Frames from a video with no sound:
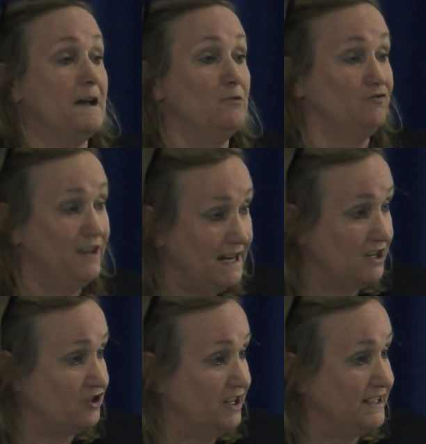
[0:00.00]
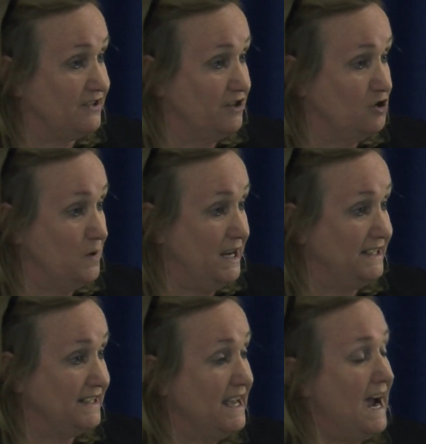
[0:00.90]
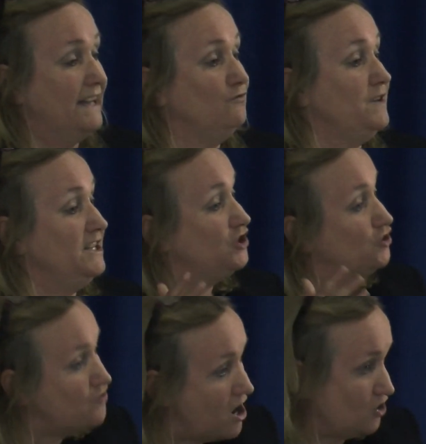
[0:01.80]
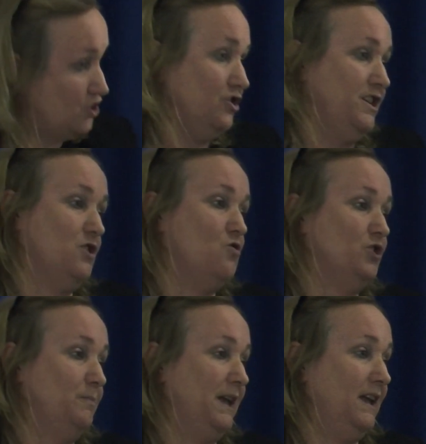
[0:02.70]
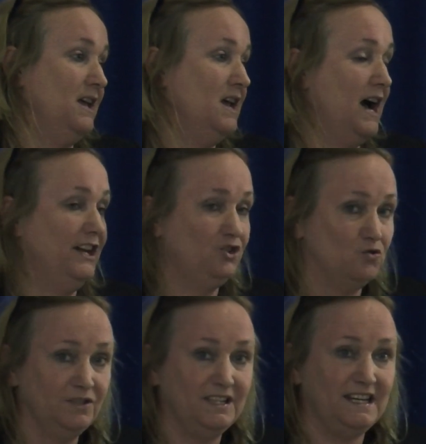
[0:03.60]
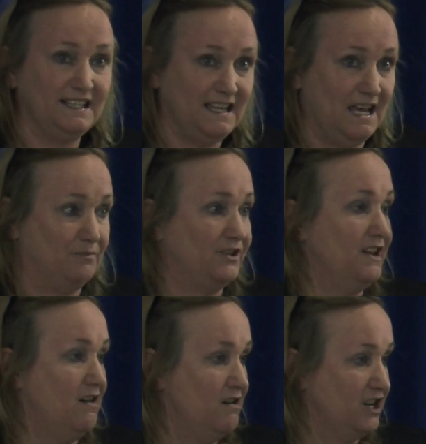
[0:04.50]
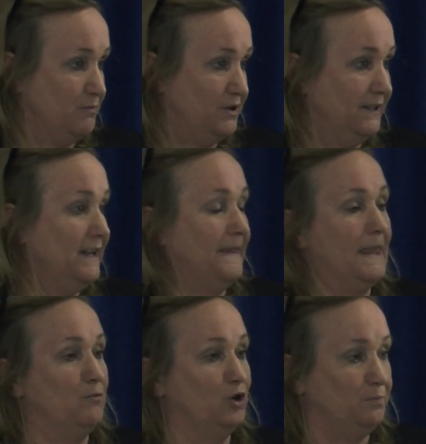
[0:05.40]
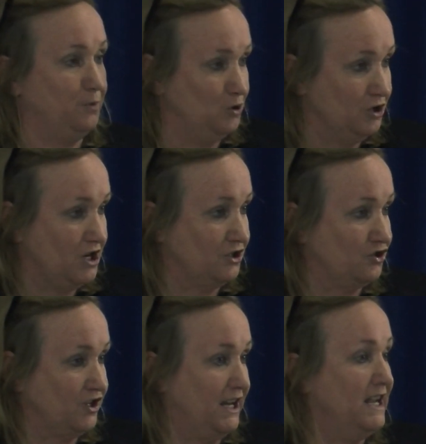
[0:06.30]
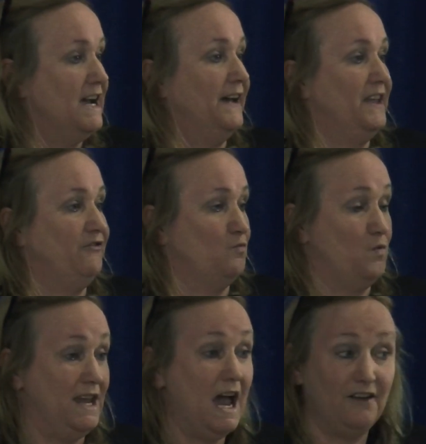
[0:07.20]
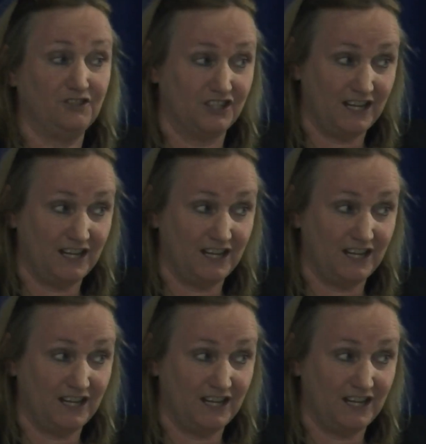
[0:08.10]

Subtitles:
I would renationalise the railways and restructure the economy. I don't accept the argument that we're a poor country and therefore we have to